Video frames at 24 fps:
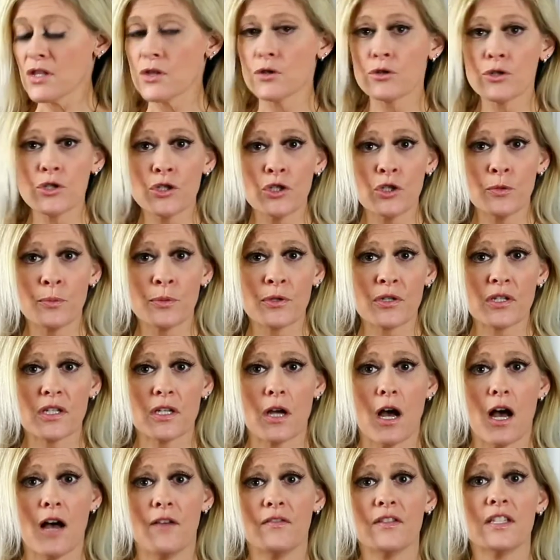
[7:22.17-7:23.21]
They're super
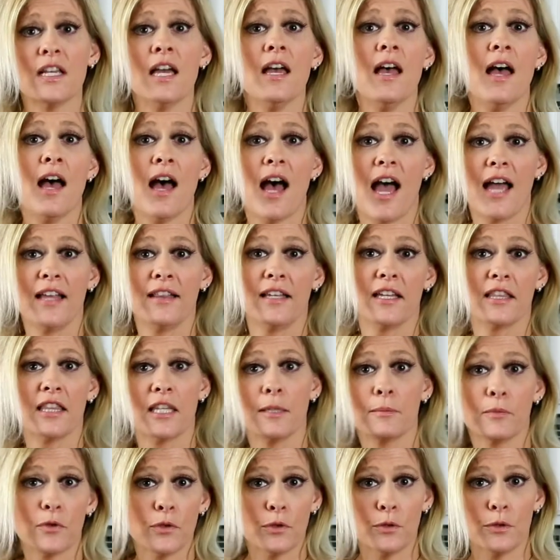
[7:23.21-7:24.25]
soft. I let
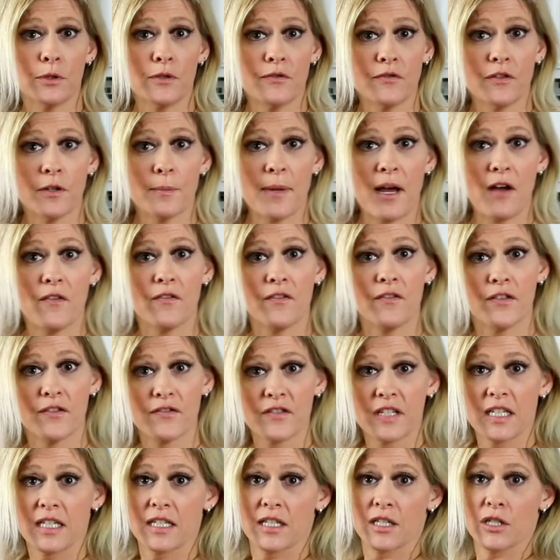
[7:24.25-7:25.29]
them cool for about
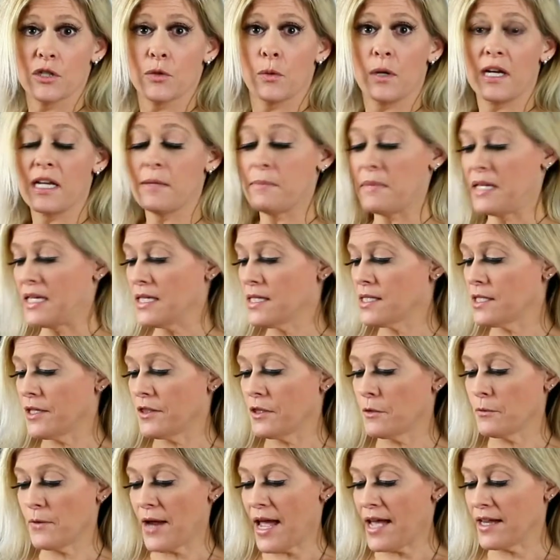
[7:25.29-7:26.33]
15 to 20 minutes on
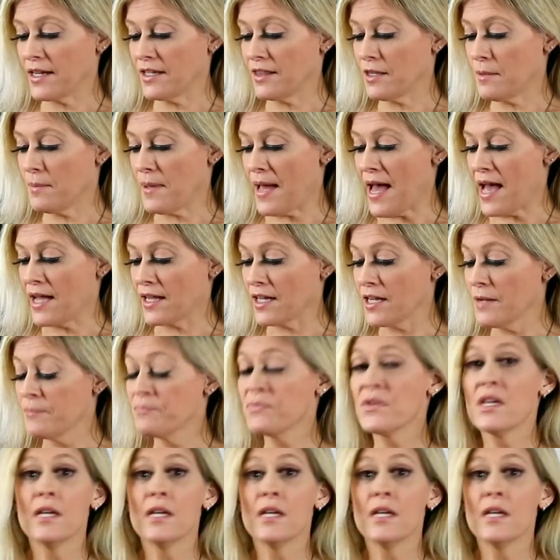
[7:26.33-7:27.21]
the rack in the back.